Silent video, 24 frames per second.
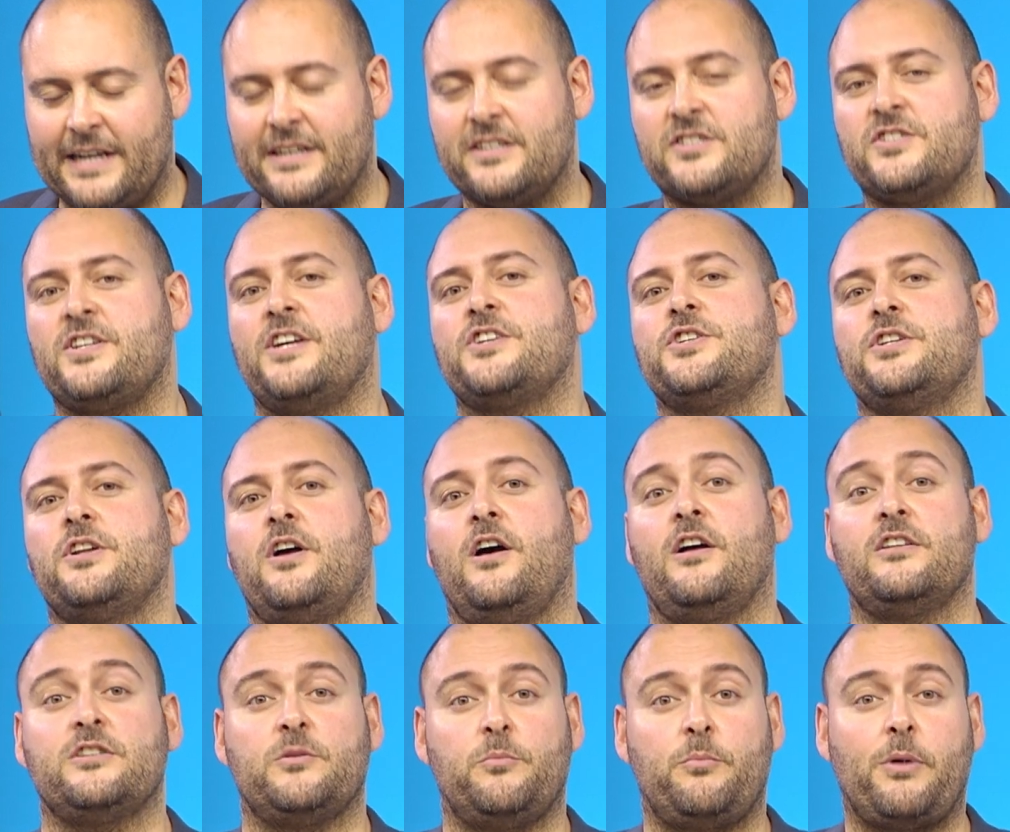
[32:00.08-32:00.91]
the session
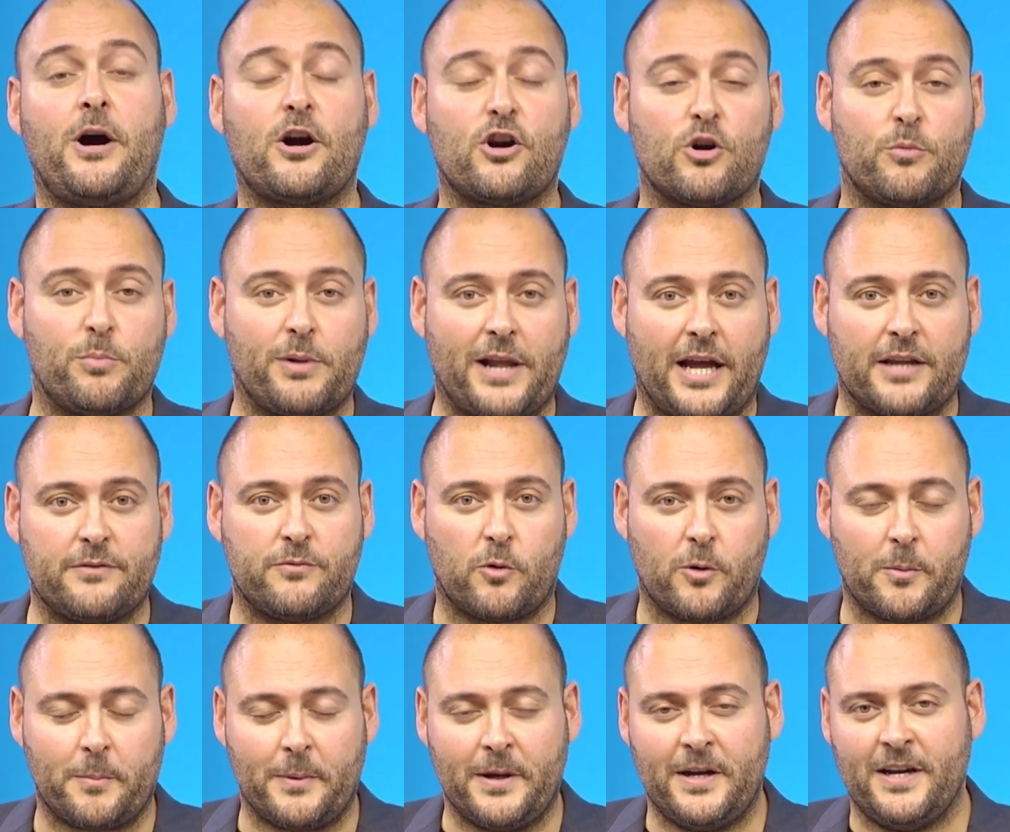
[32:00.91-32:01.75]
on the Power
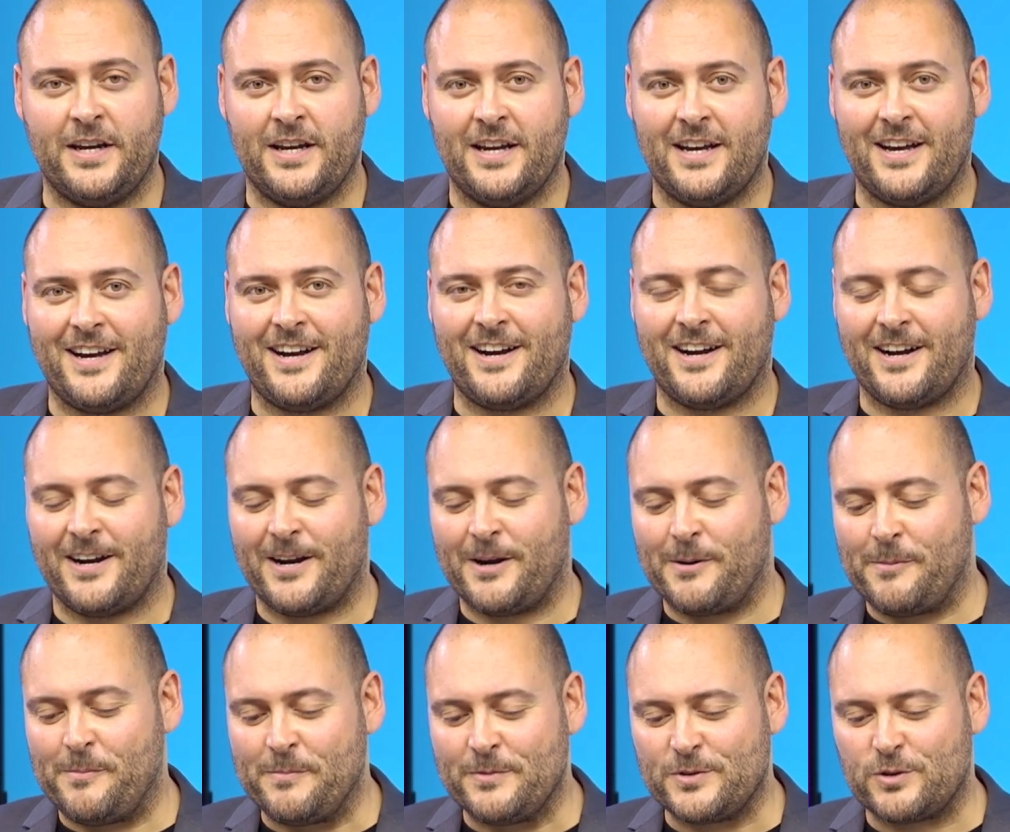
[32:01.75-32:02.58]
Platform.
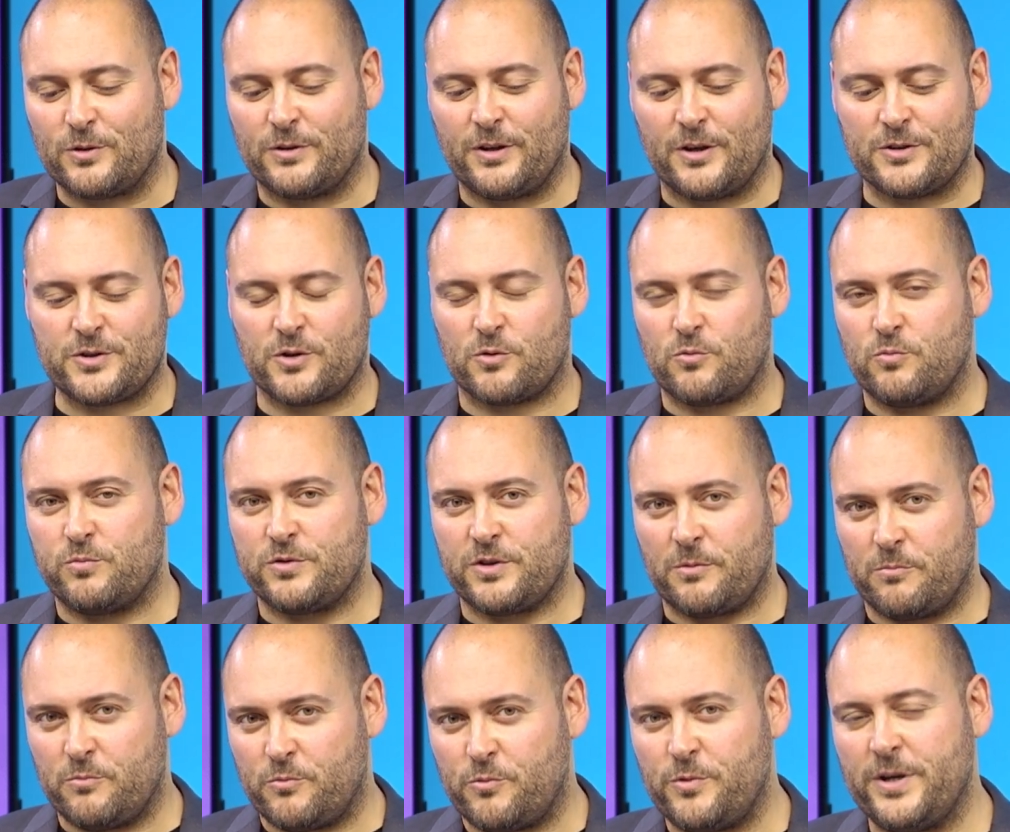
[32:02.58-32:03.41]
So those are
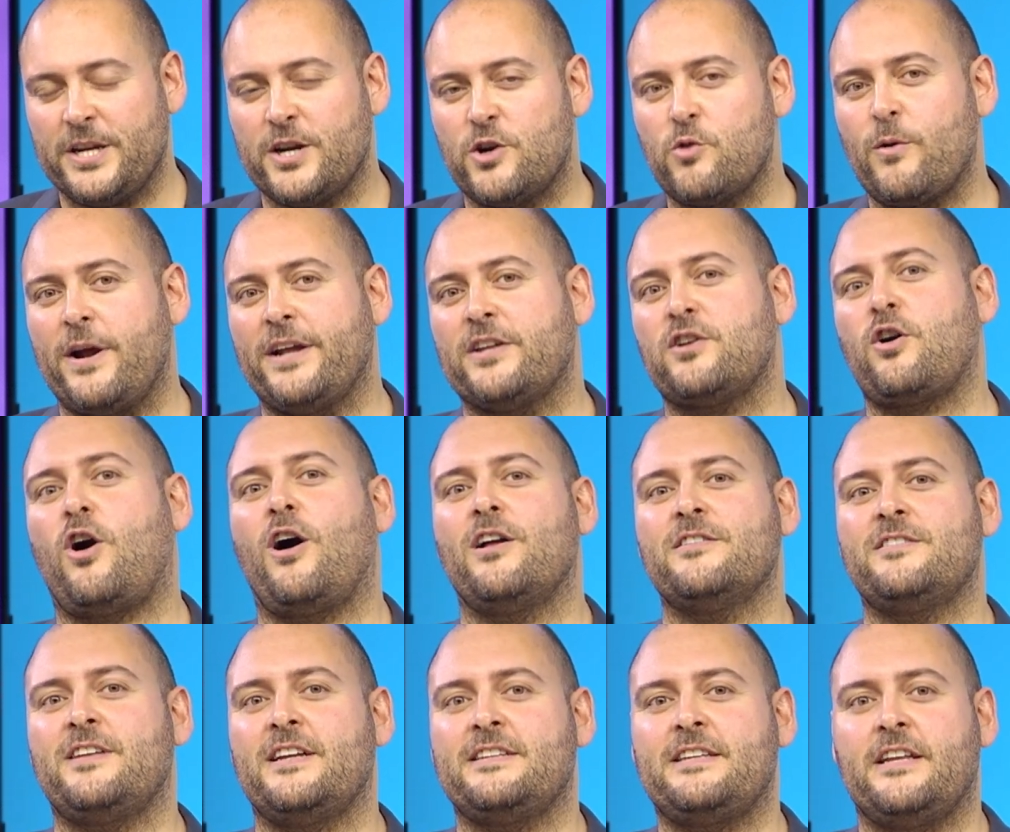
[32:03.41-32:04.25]
some really great
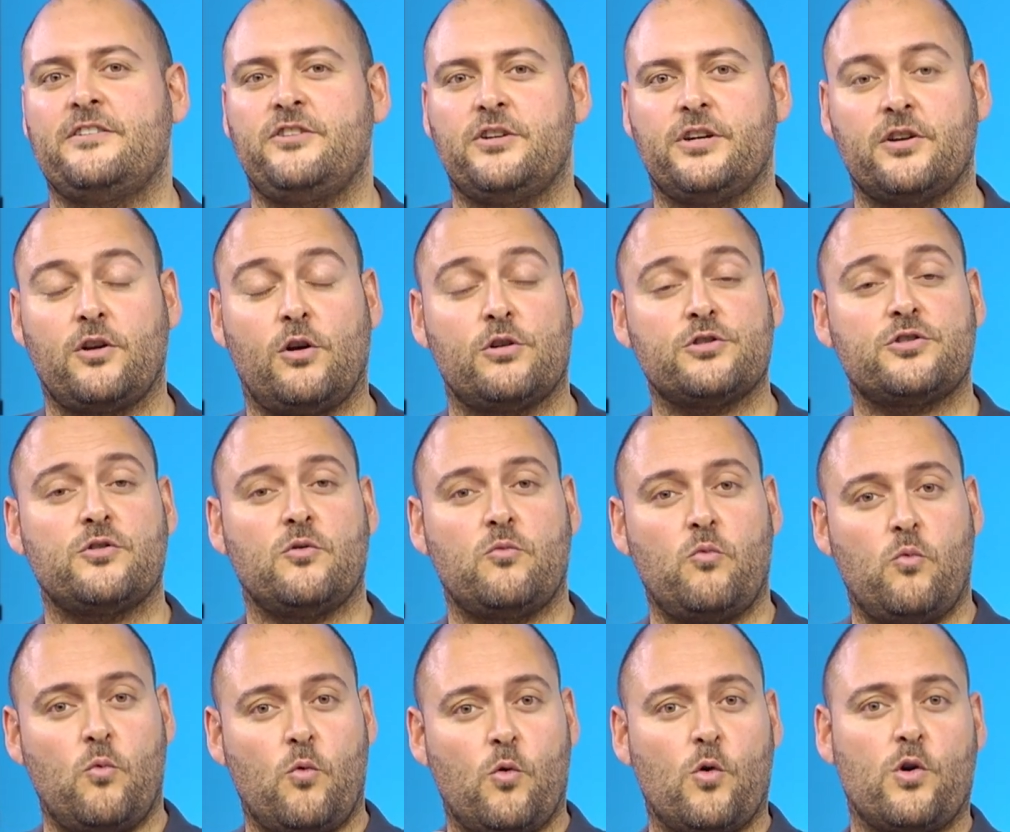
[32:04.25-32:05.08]
content that you can also
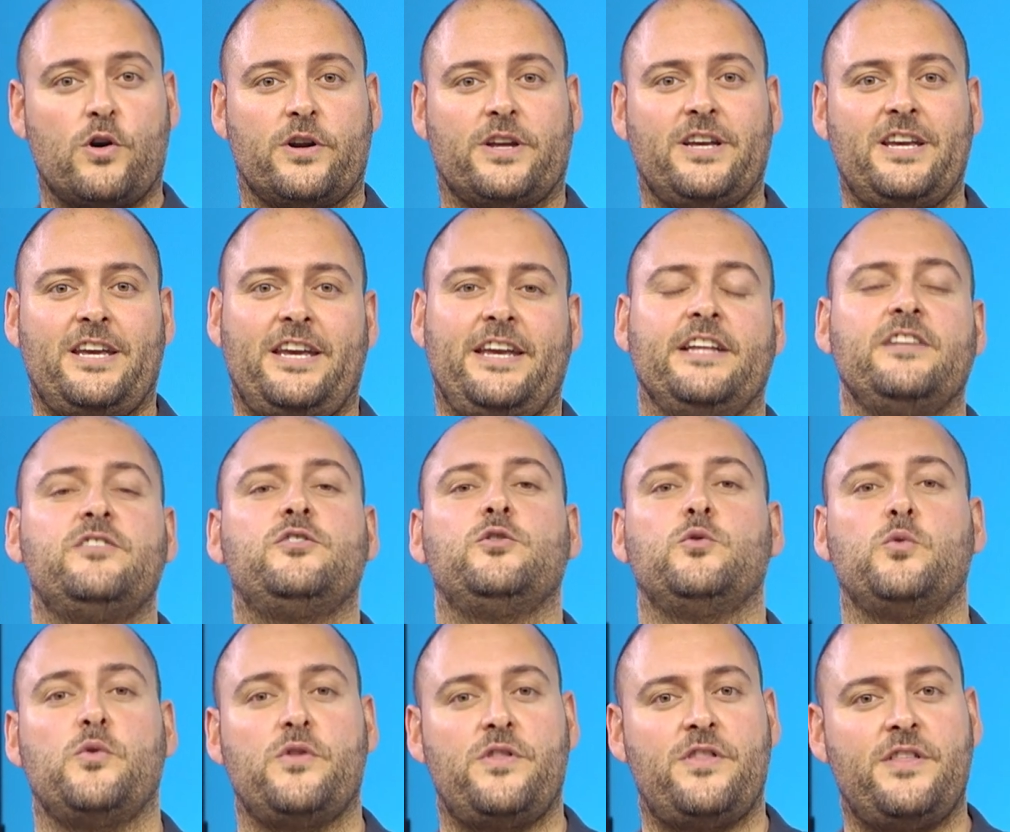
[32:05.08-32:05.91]
work
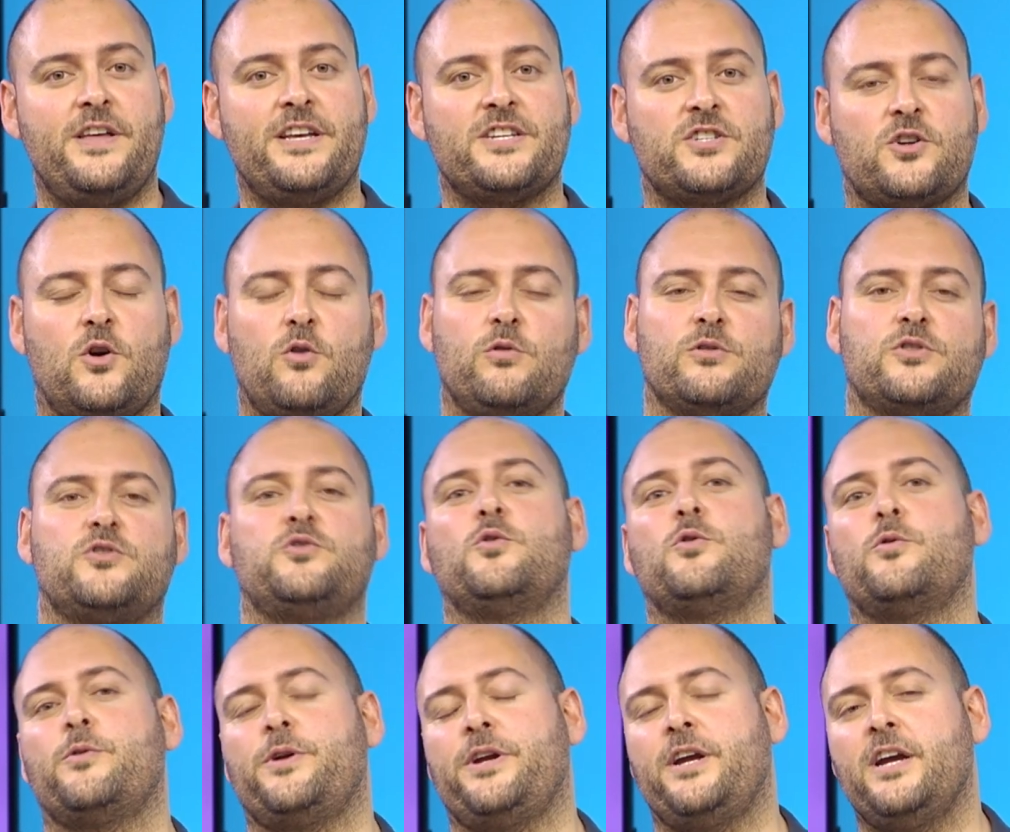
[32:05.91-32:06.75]
into this whole
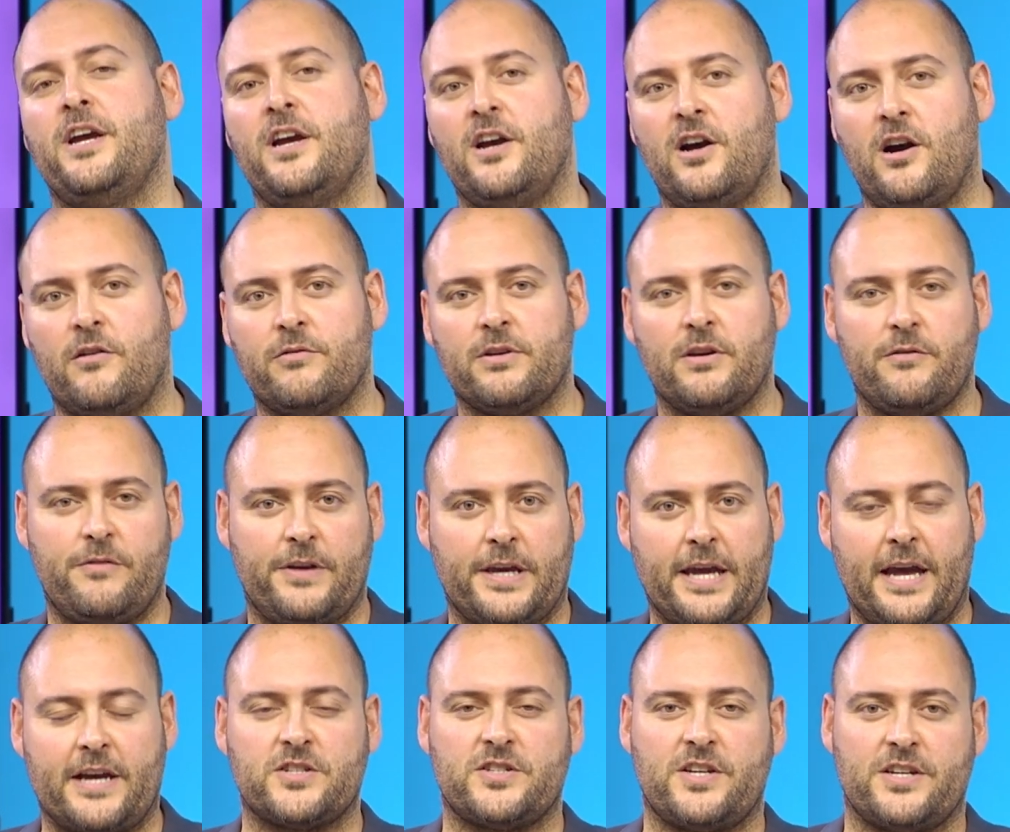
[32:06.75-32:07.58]
story of giving
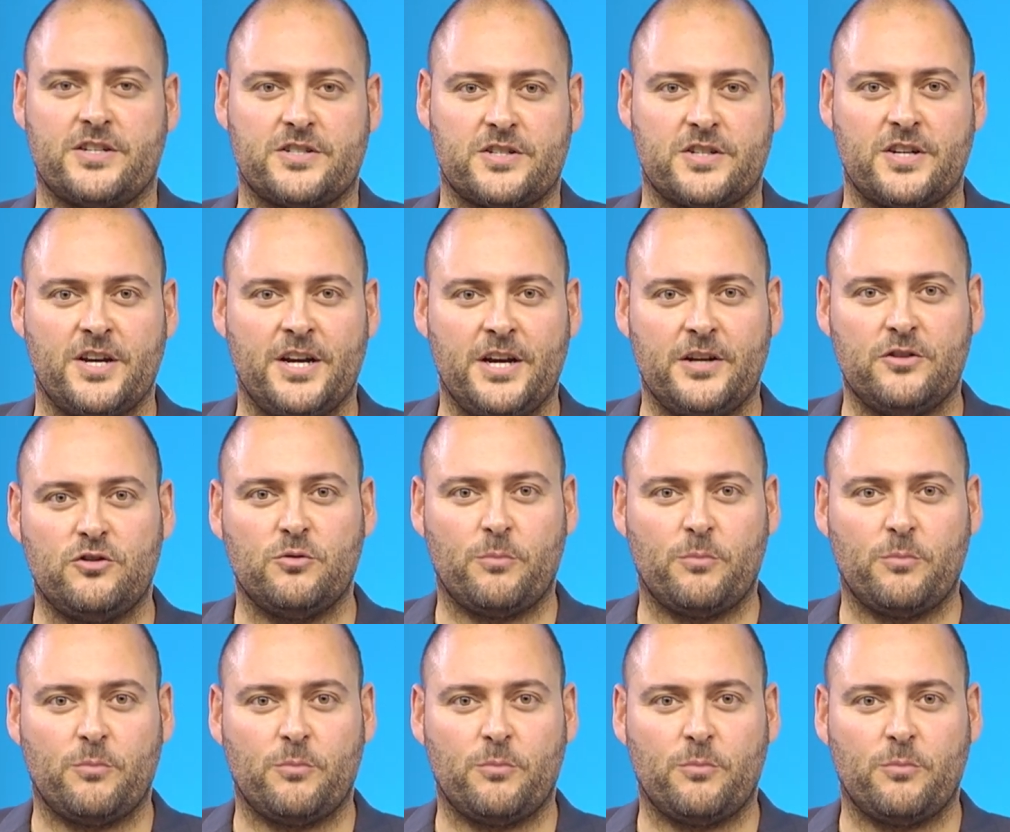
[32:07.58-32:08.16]
access to